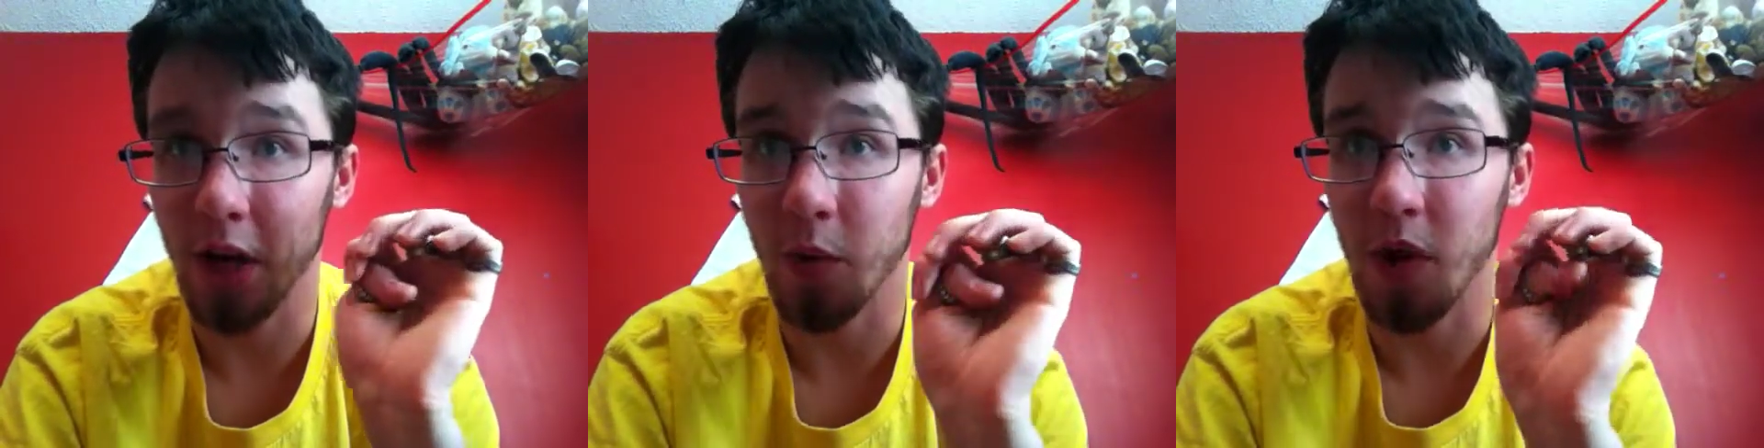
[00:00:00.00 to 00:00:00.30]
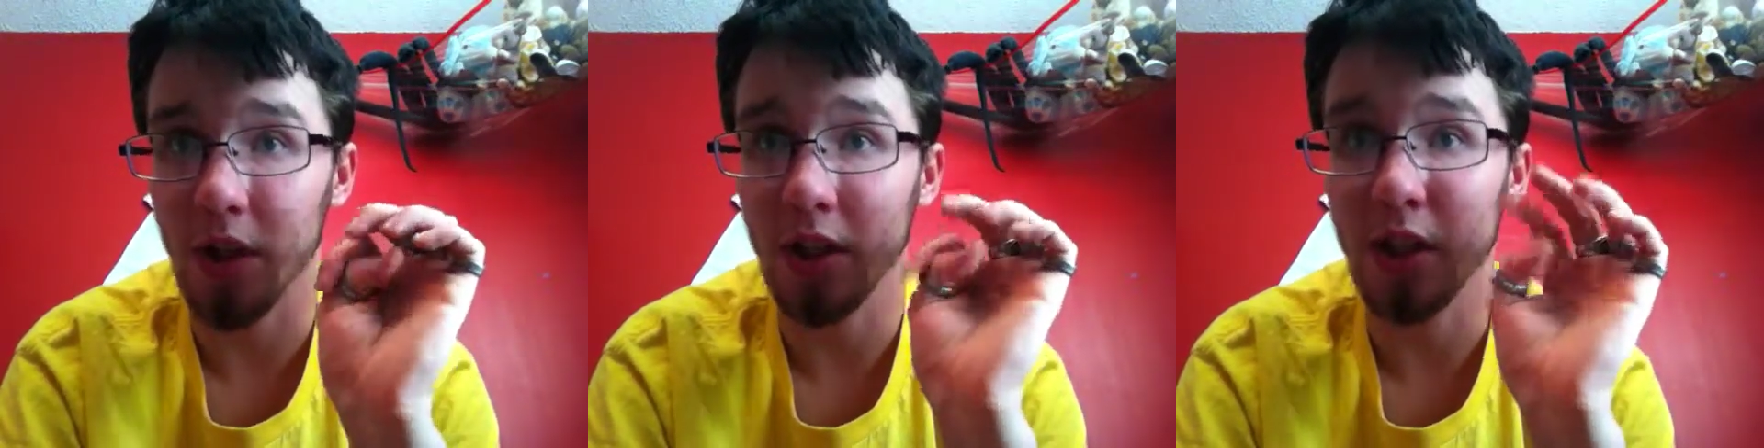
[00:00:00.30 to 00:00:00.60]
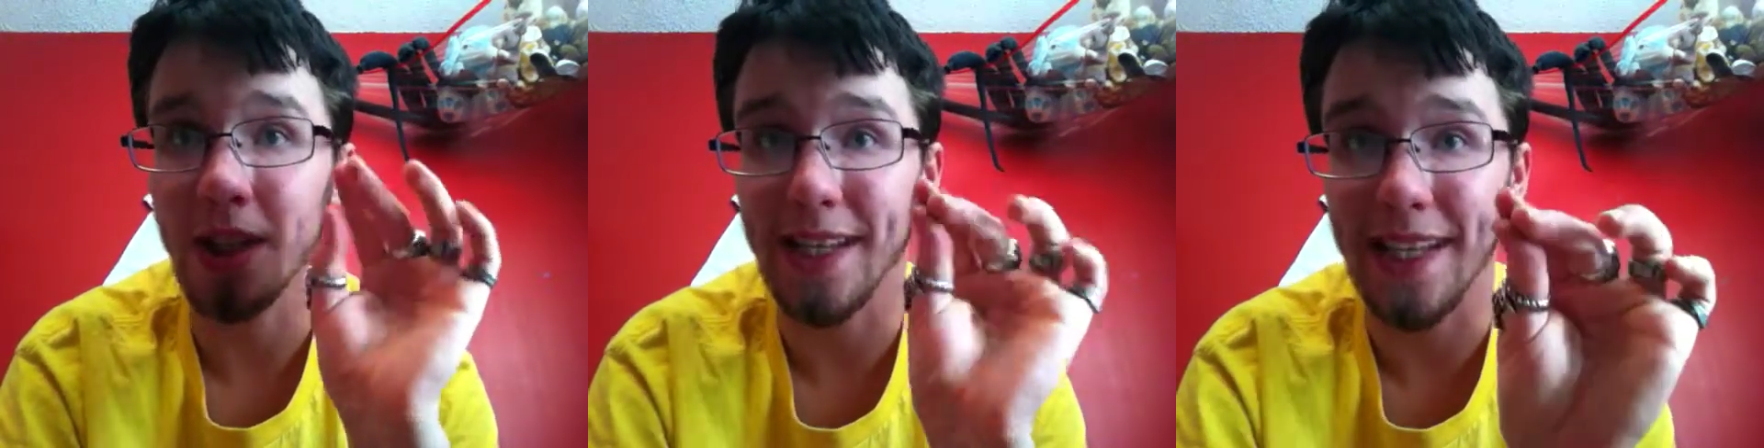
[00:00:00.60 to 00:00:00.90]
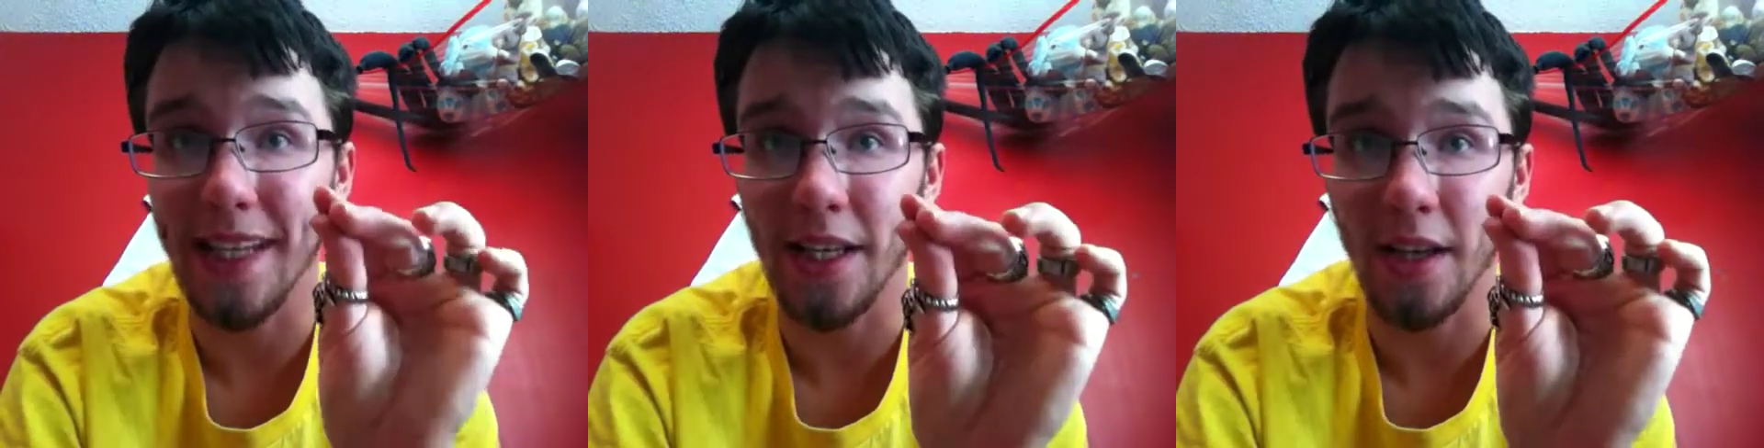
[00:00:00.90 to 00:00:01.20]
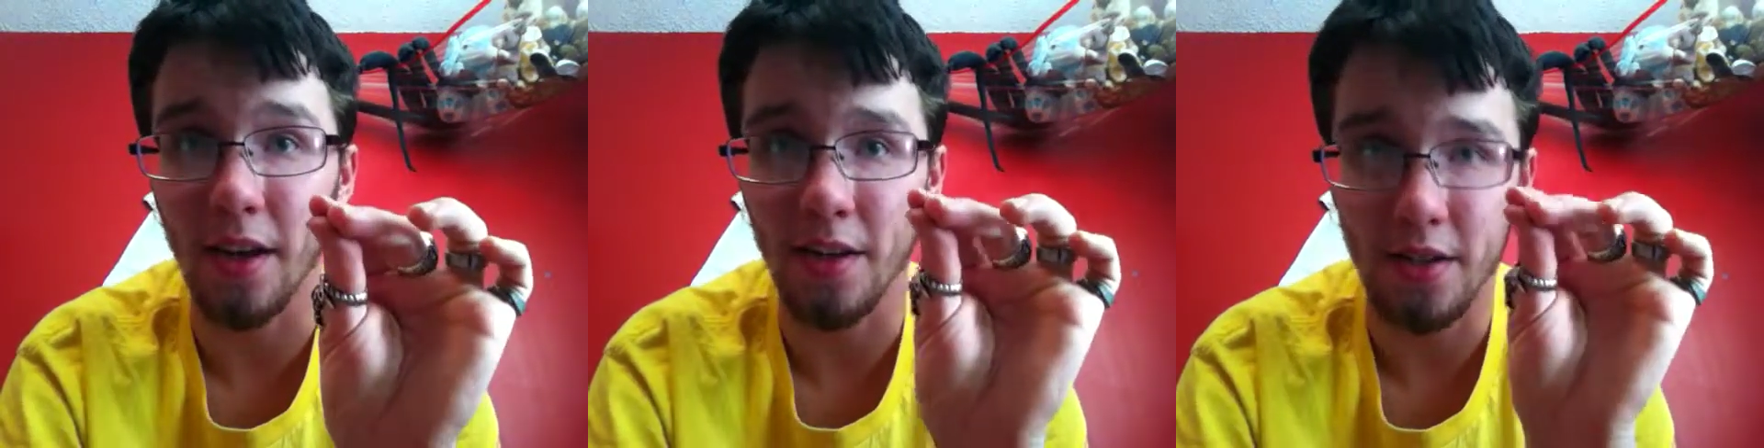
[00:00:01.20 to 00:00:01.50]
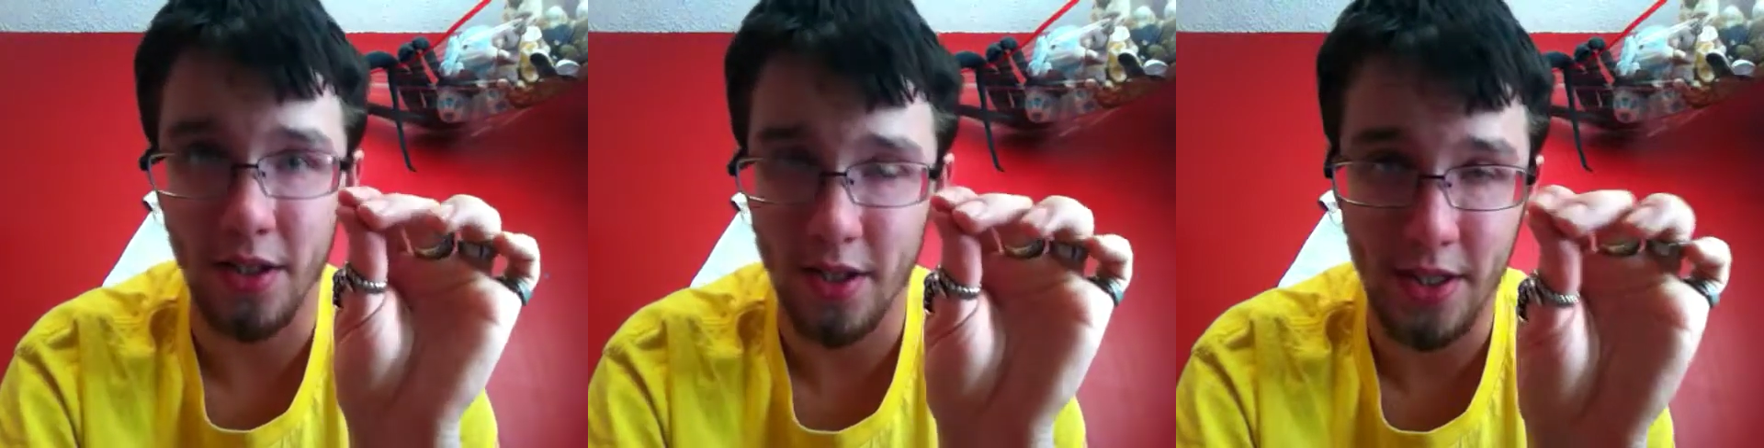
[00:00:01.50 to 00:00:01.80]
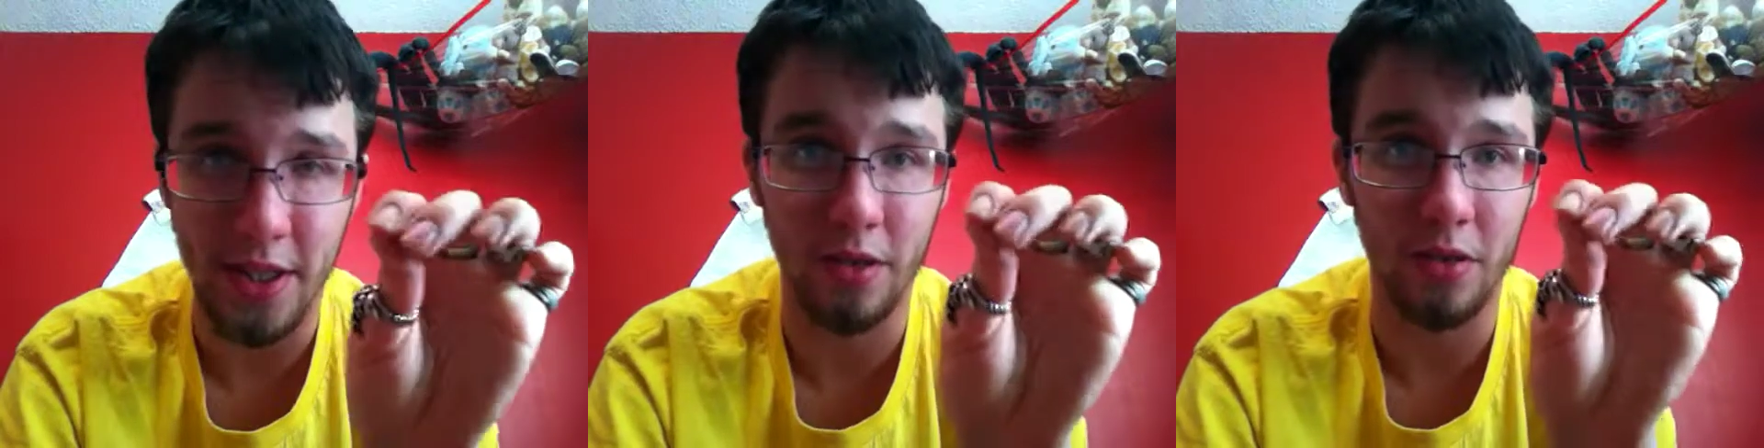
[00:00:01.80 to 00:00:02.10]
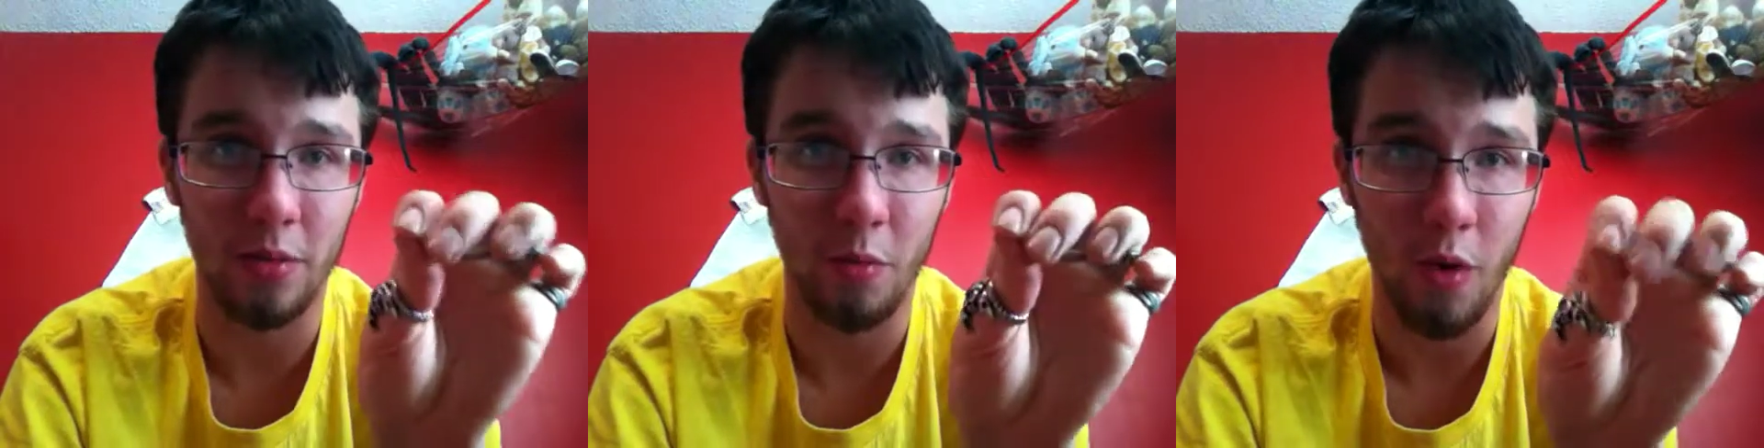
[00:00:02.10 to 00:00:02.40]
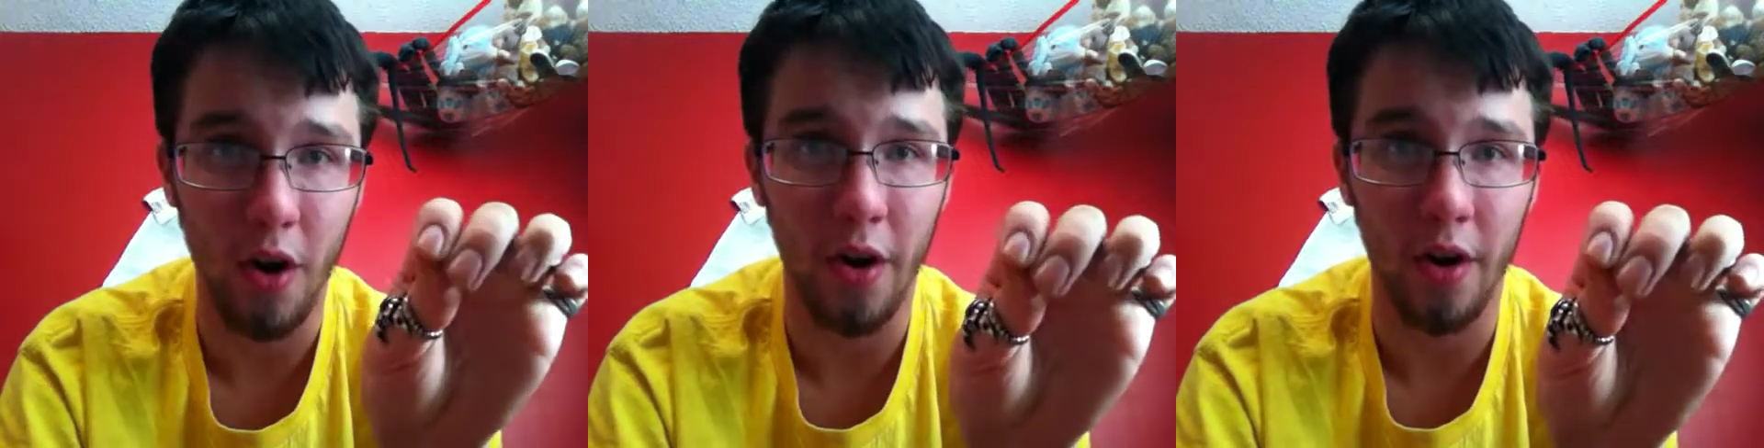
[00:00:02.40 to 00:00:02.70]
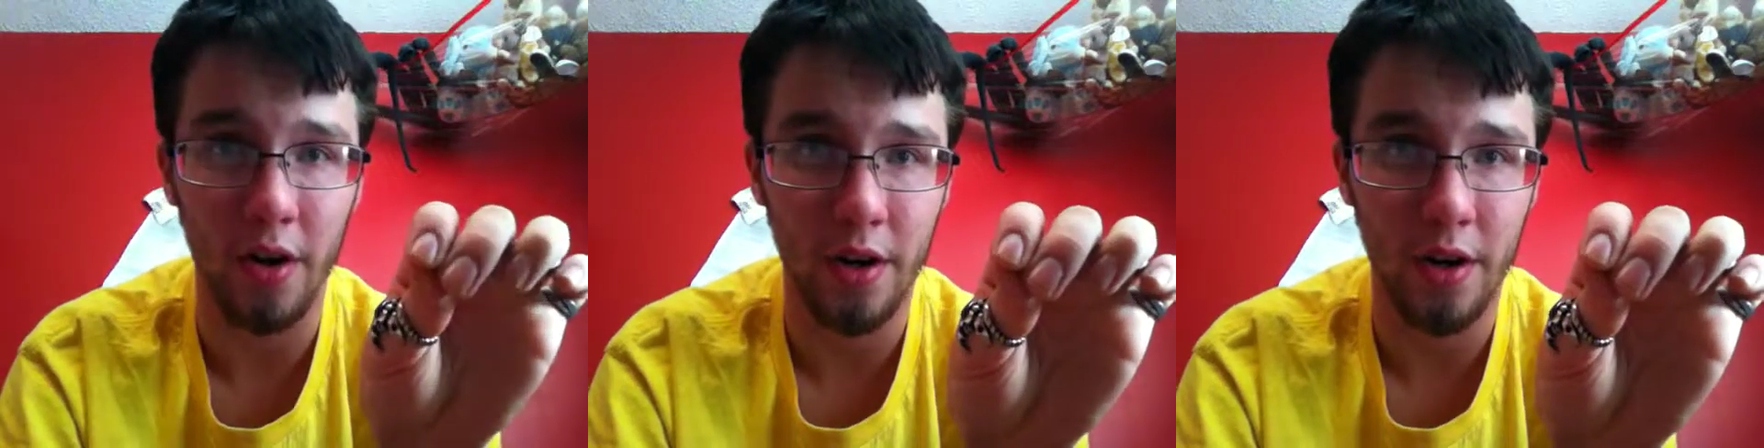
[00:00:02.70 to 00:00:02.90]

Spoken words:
You want clean, distilled water.